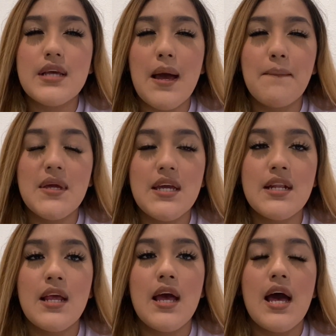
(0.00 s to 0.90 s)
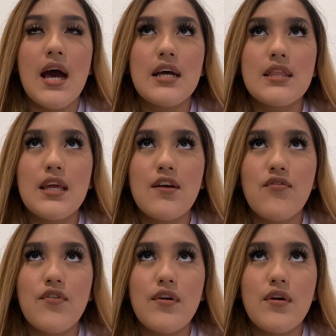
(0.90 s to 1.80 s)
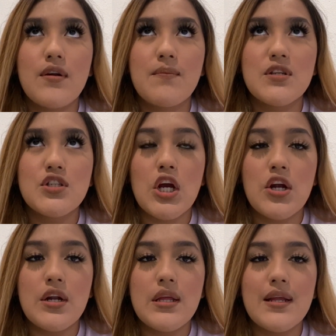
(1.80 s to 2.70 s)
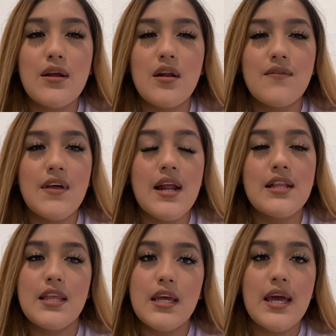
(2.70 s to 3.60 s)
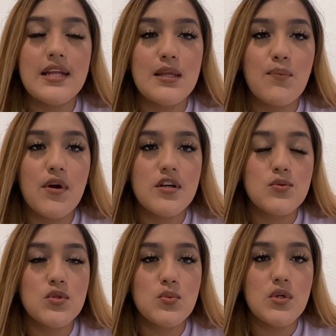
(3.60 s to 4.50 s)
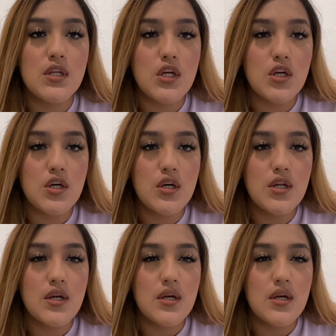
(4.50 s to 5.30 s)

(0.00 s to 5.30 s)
I mean, I think for maternity and all of that, I think Kathy Parks was really good,